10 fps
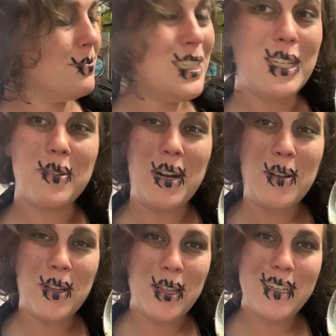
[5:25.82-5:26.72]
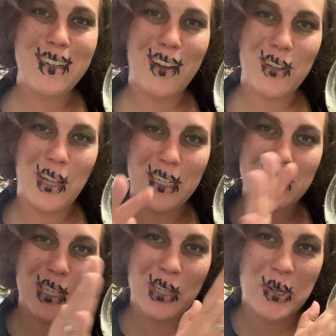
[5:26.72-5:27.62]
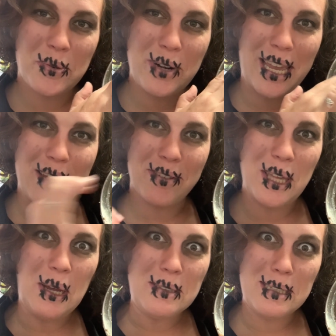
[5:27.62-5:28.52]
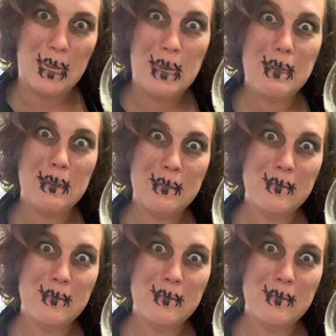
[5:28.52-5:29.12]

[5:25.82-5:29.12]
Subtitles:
You know what I'll call it? I'll call it graveyard cake.